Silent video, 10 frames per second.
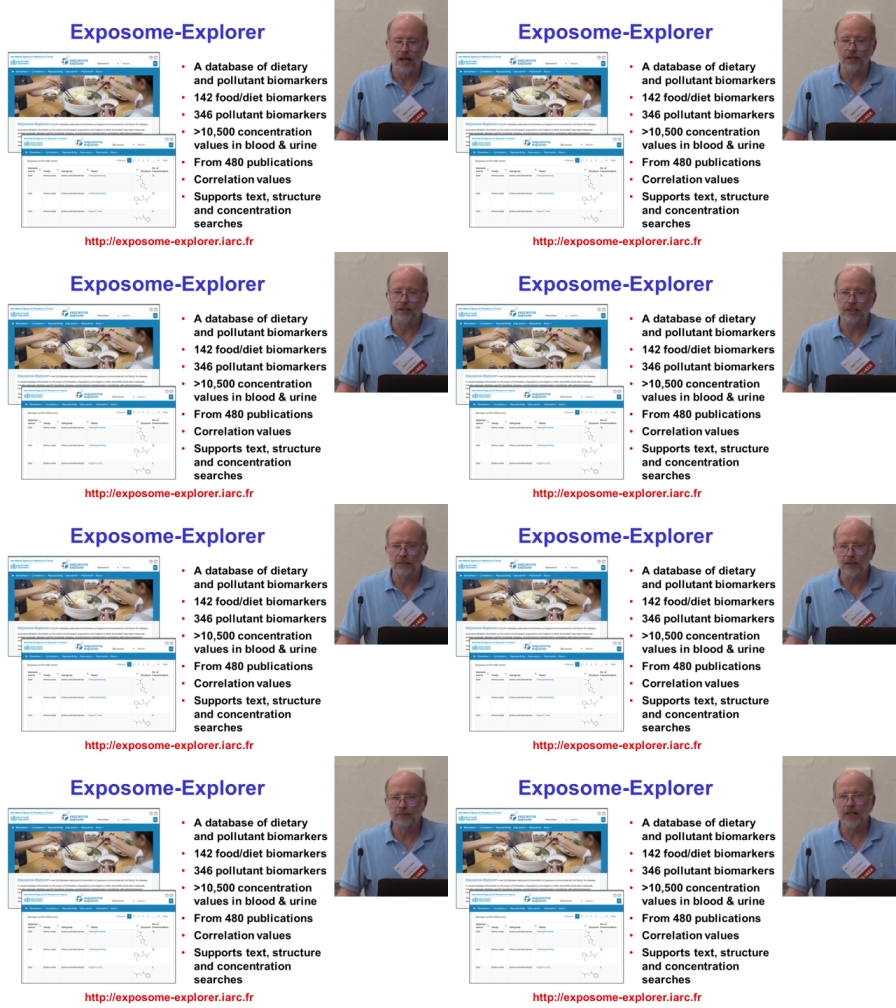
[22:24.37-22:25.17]
although
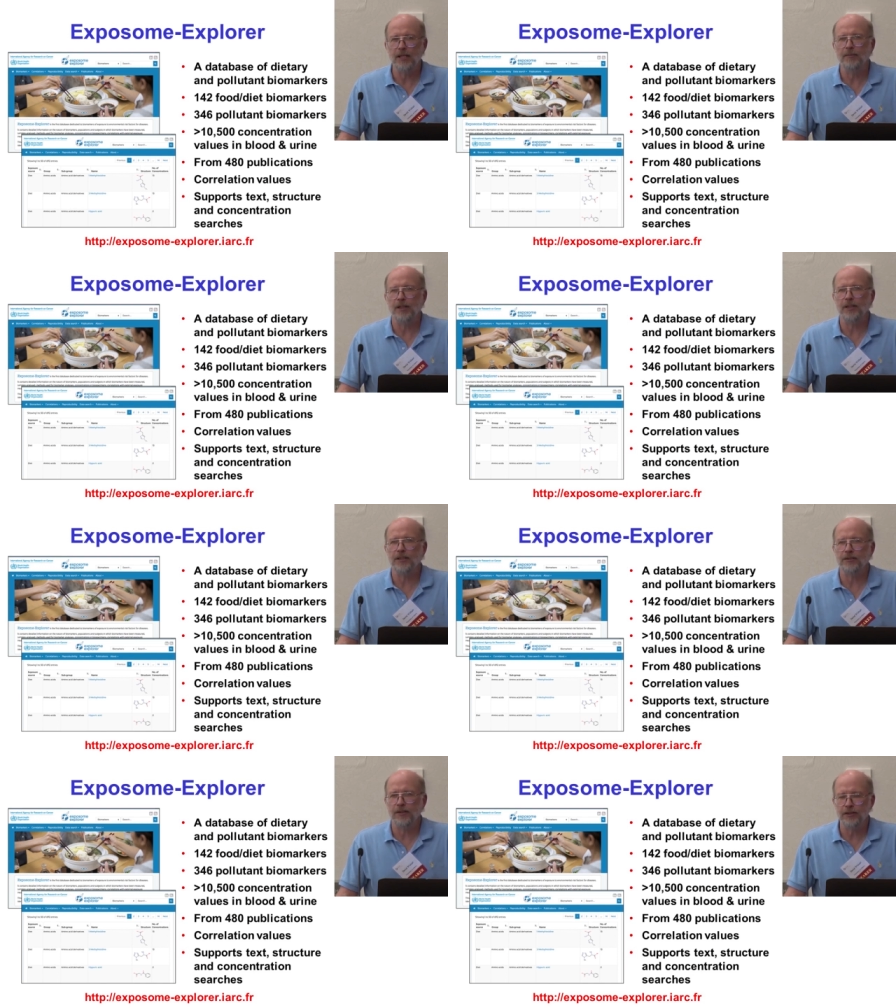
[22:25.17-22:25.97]
some of the
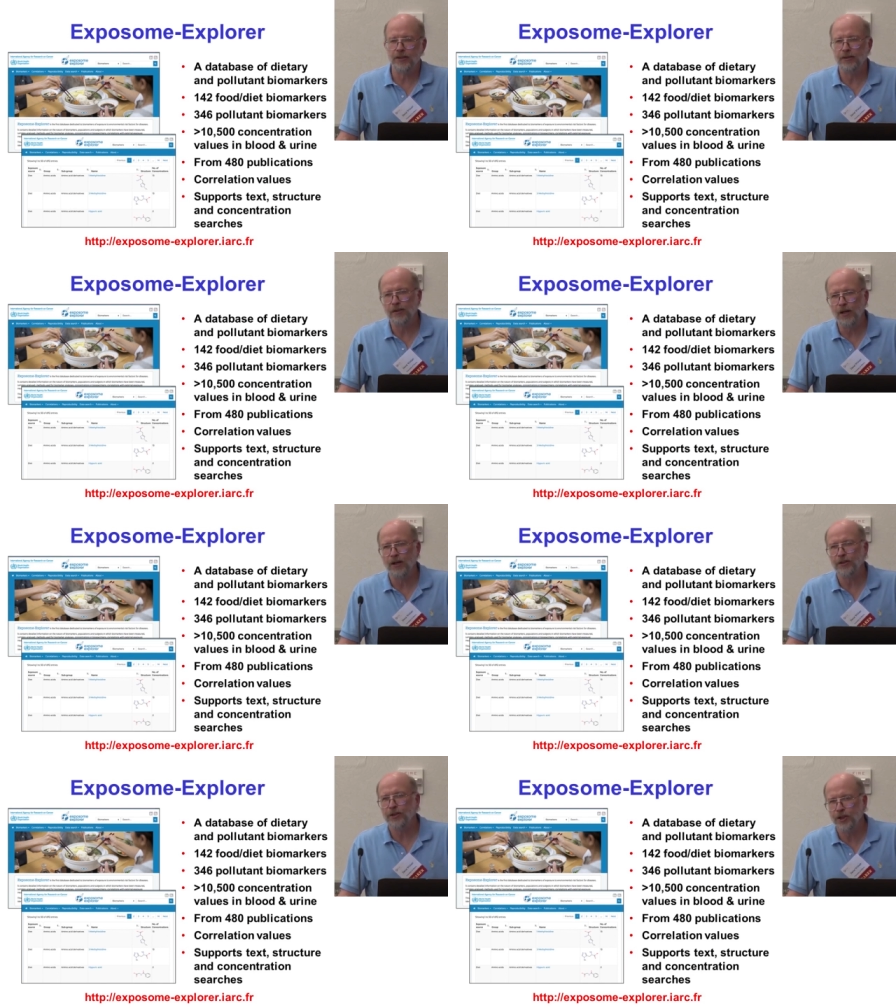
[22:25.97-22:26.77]
biomarkers are also
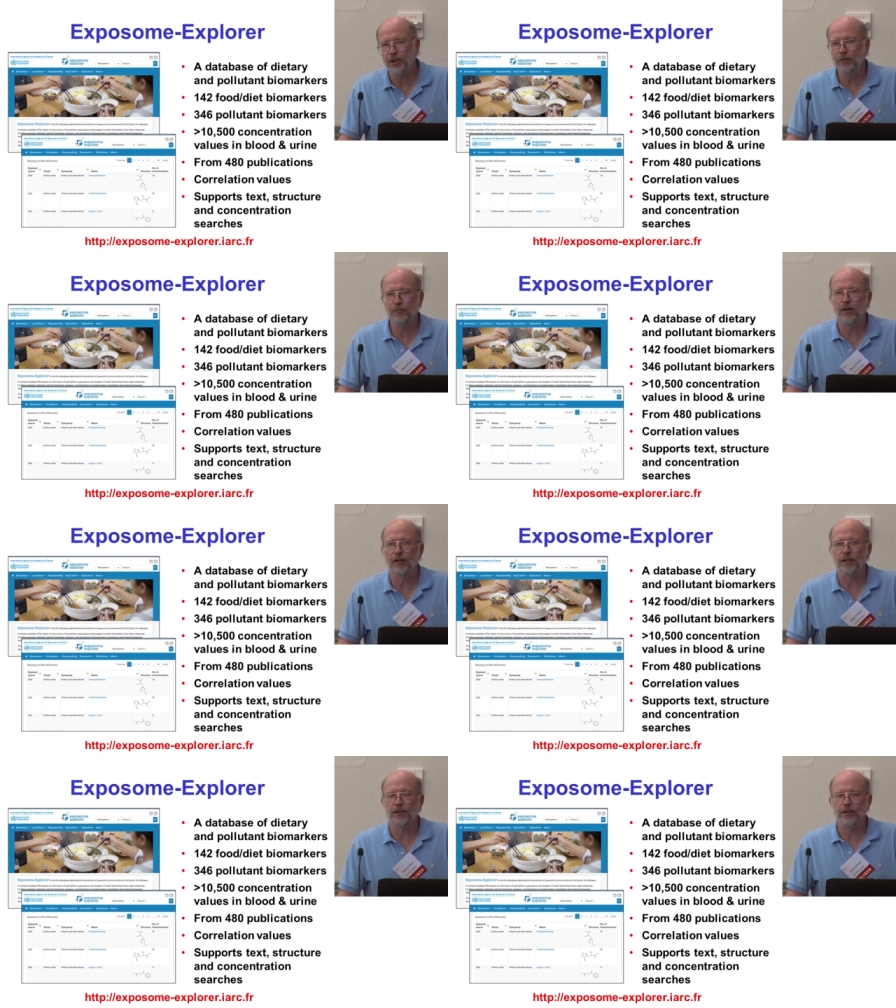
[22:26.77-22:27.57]
long-term
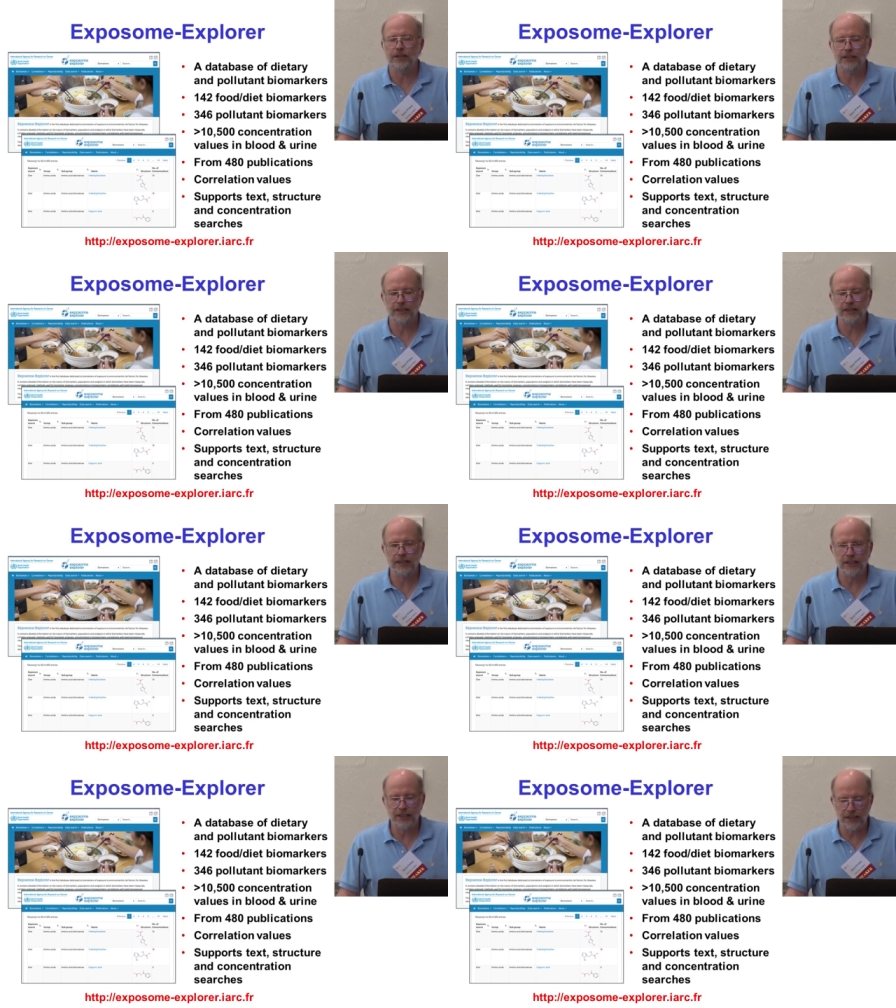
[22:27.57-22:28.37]
markers
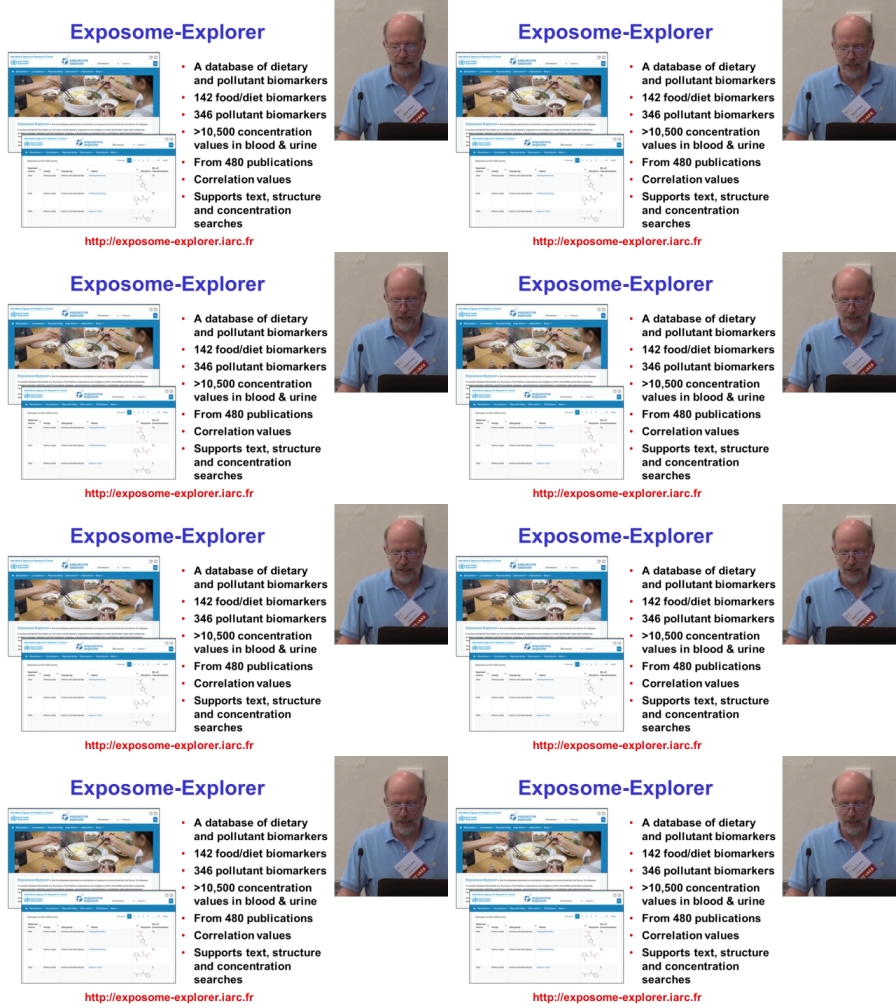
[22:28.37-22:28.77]
indicating